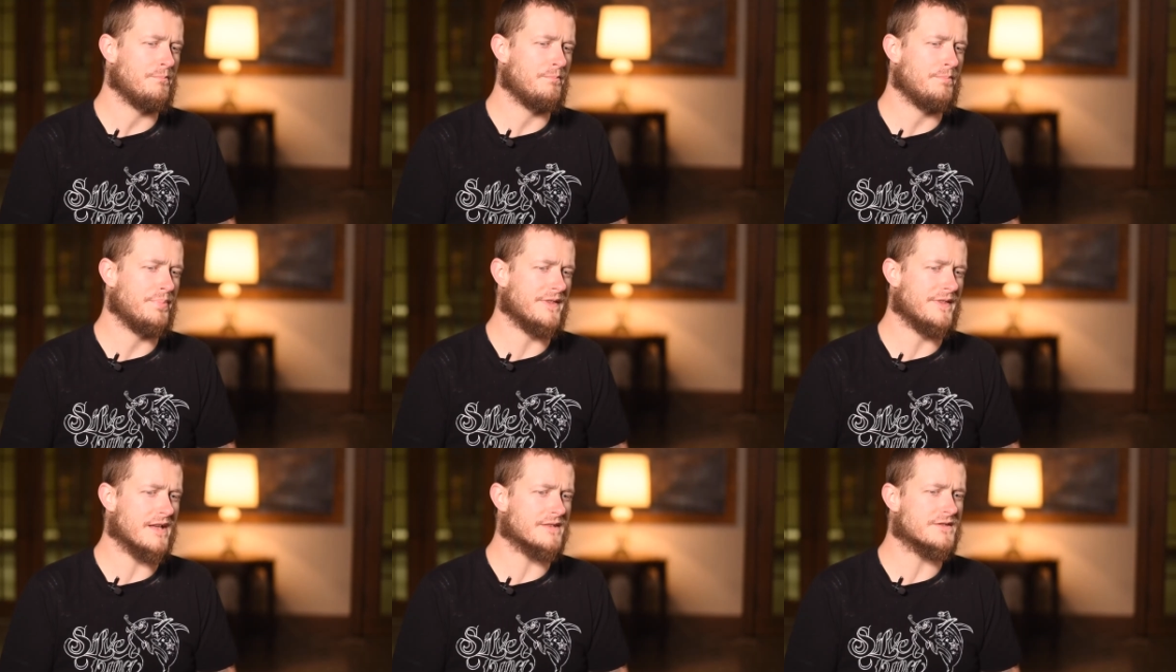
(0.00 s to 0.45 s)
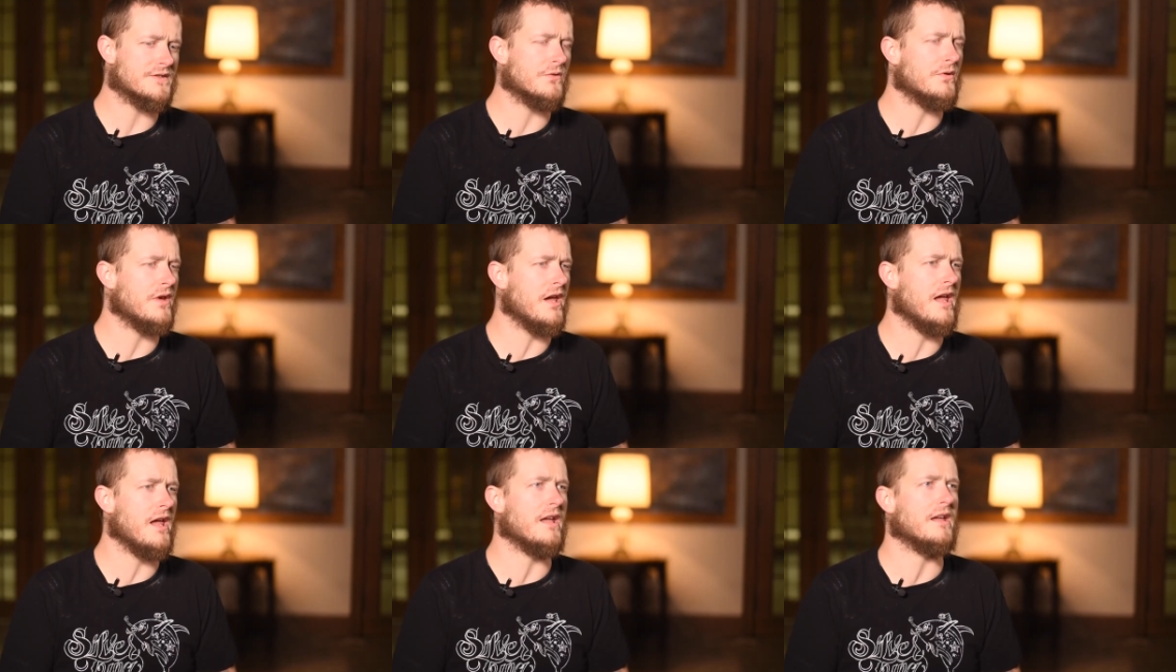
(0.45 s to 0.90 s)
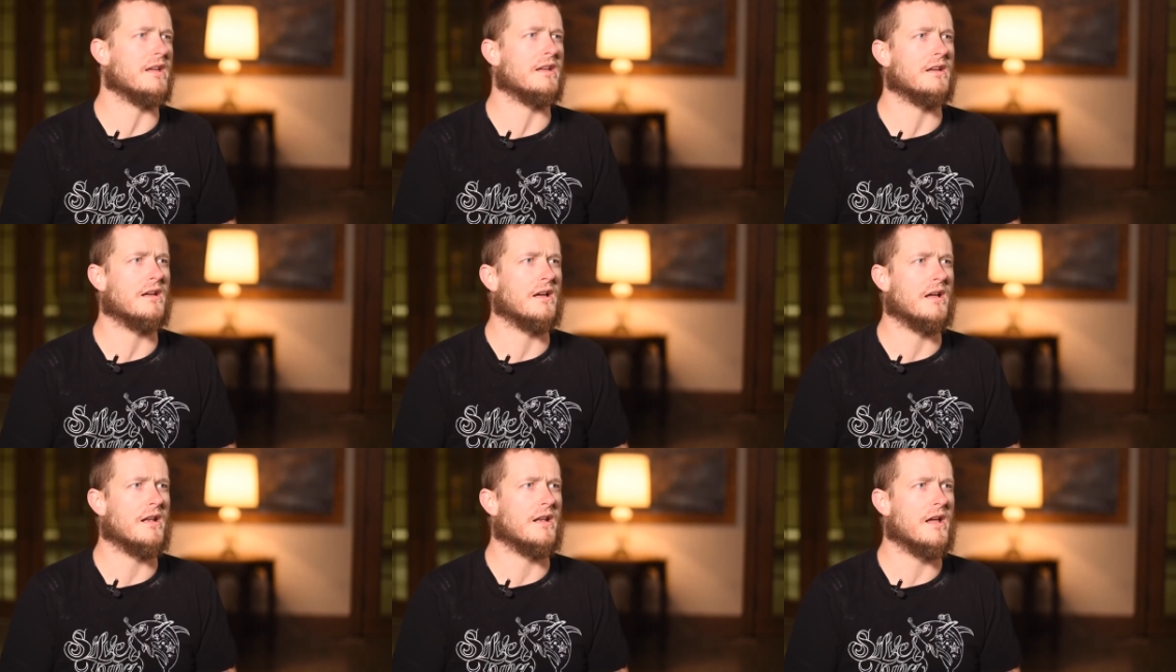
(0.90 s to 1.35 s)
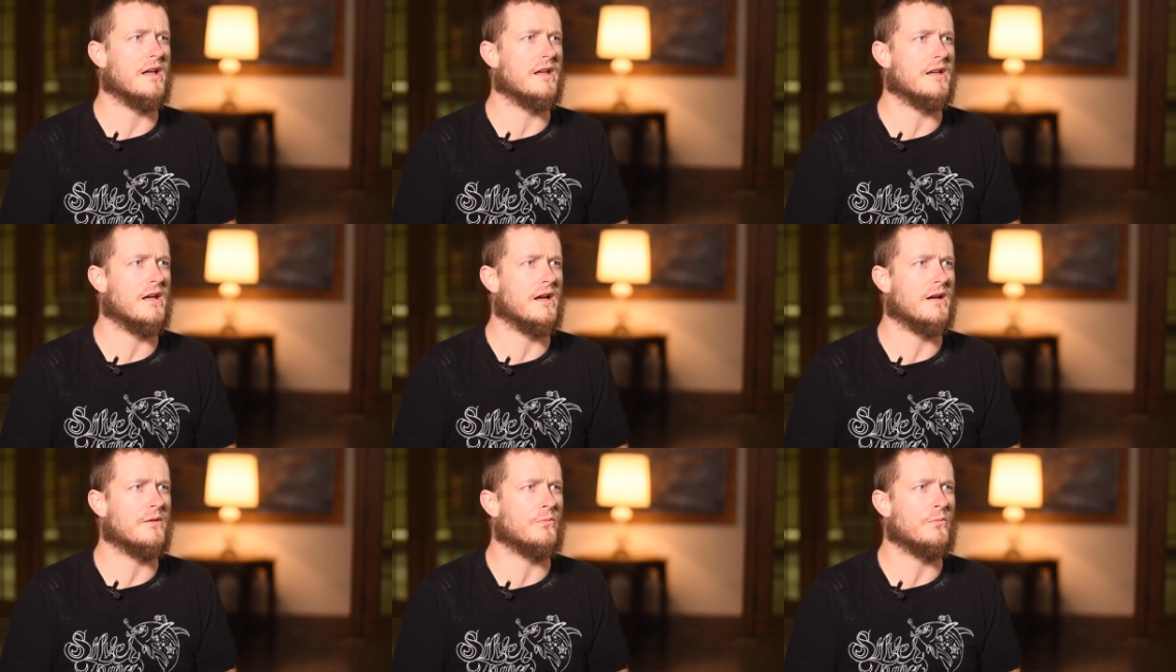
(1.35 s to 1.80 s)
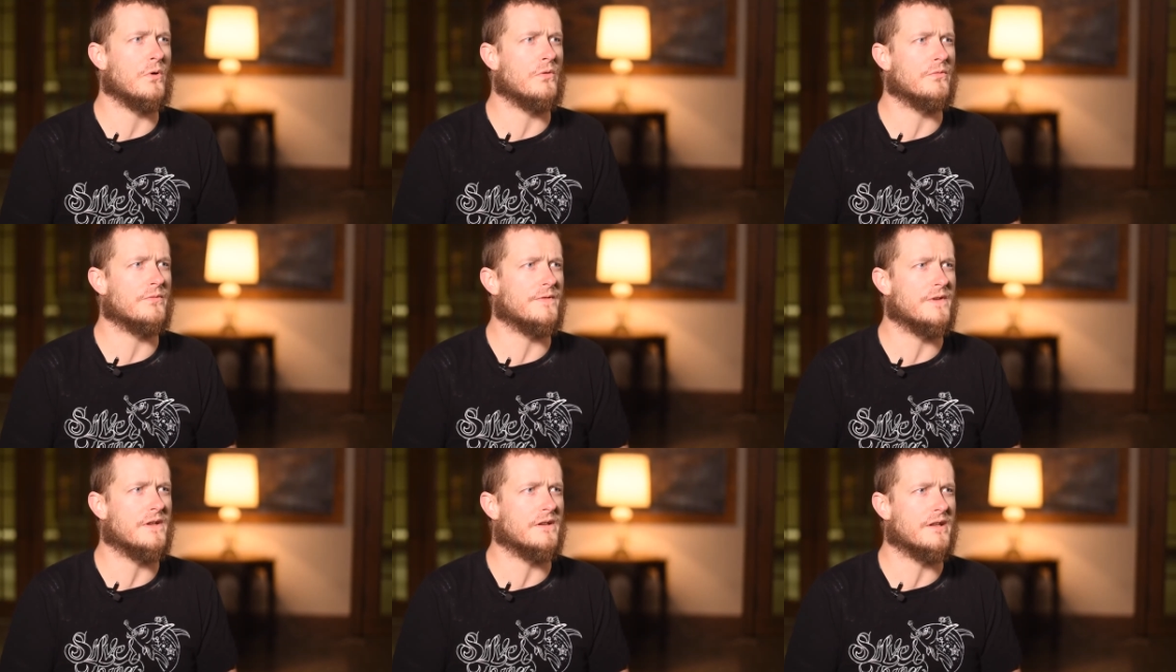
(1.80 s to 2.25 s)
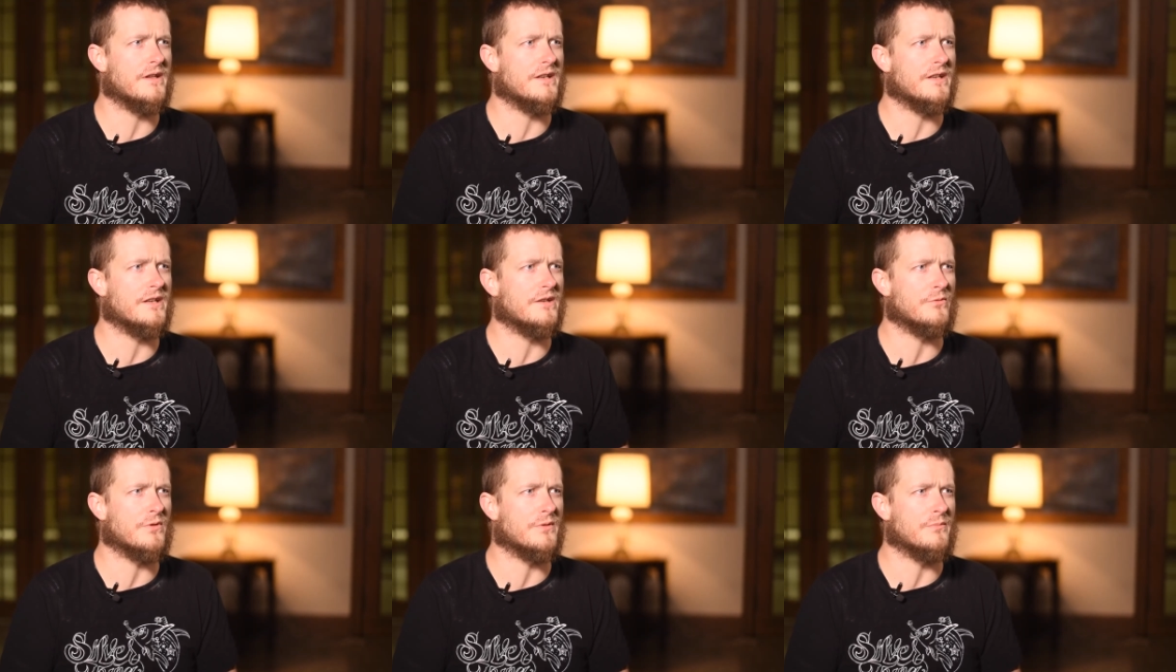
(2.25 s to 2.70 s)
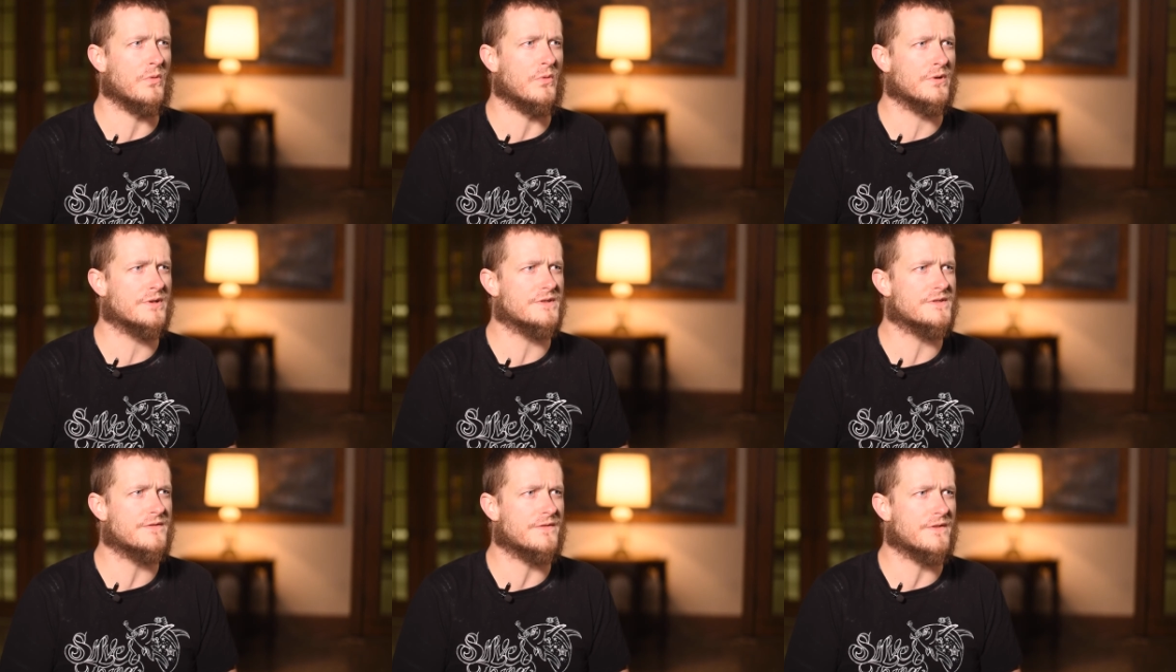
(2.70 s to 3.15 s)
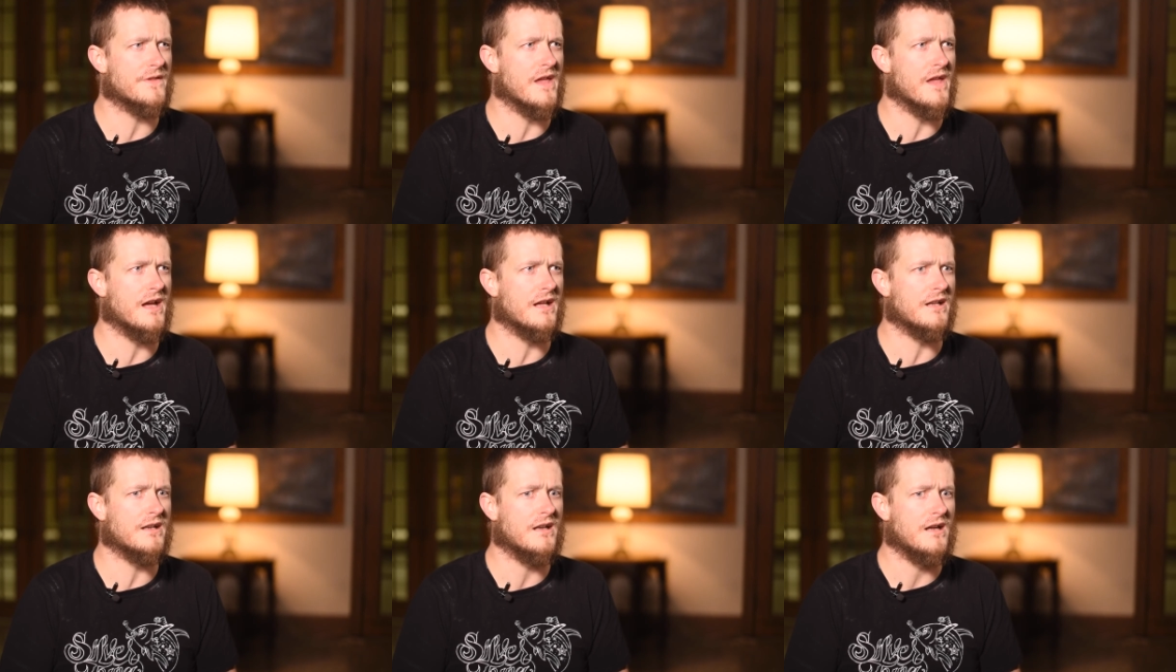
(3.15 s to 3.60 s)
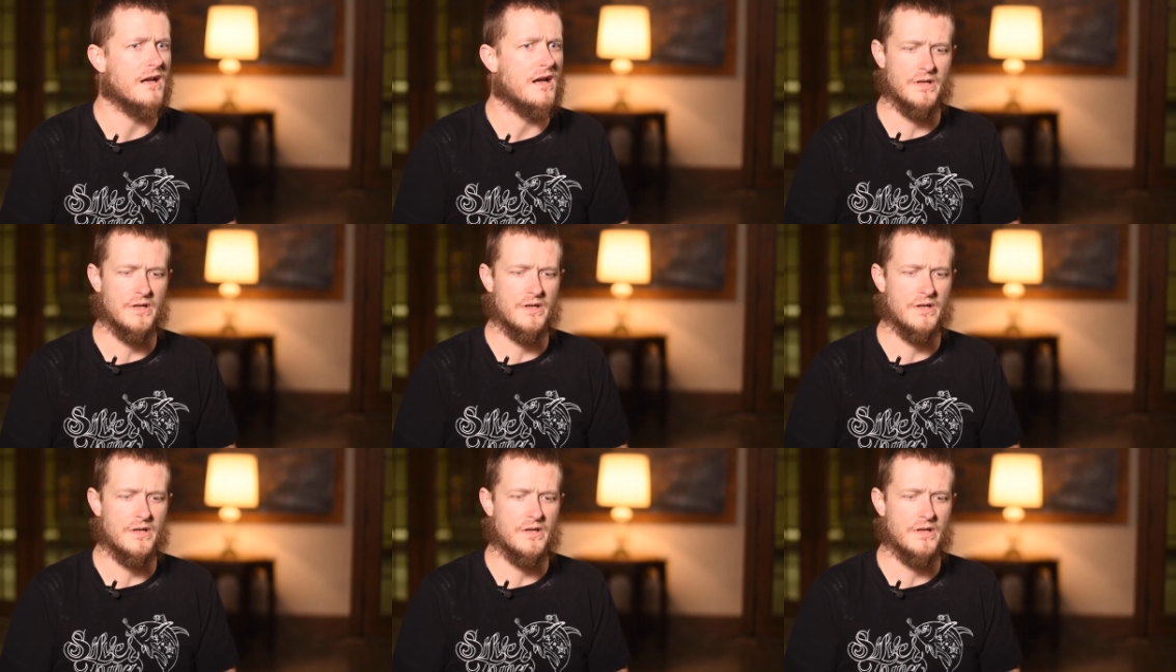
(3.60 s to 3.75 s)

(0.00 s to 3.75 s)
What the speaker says: But that's okay, and I won't feel any remorse for that.